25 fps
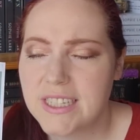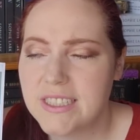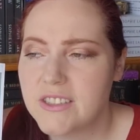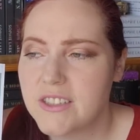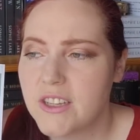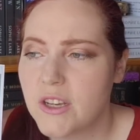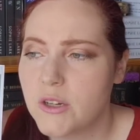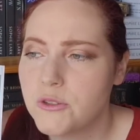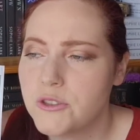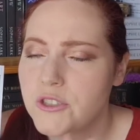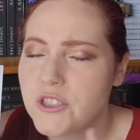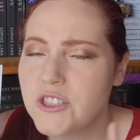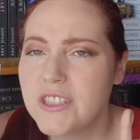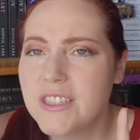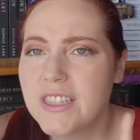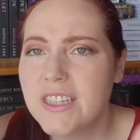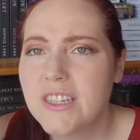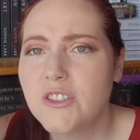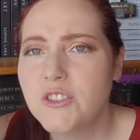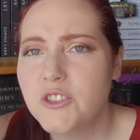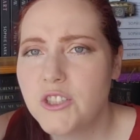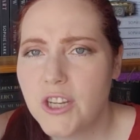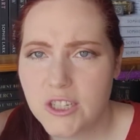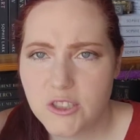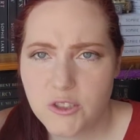And so she's a
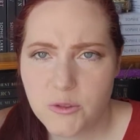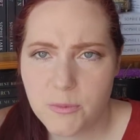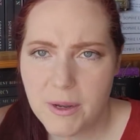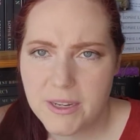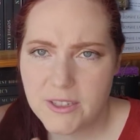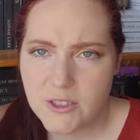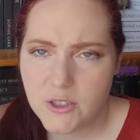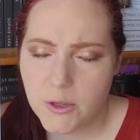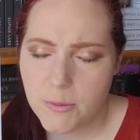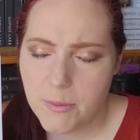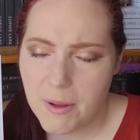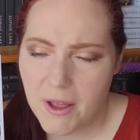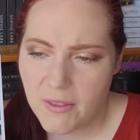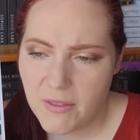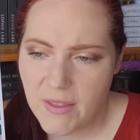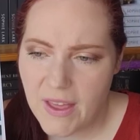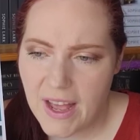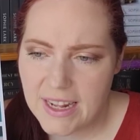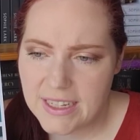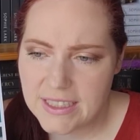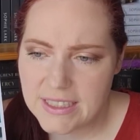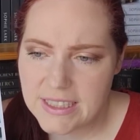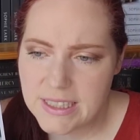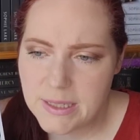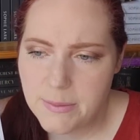little judgmental about
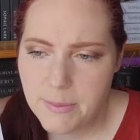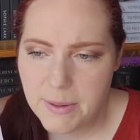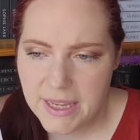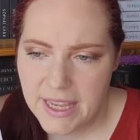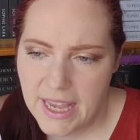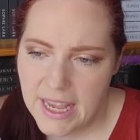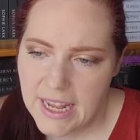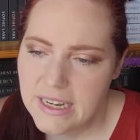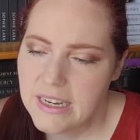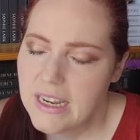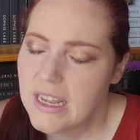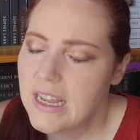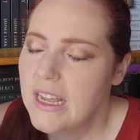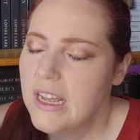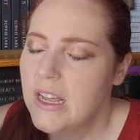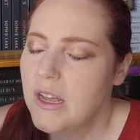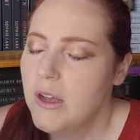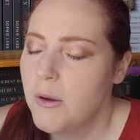that to begin.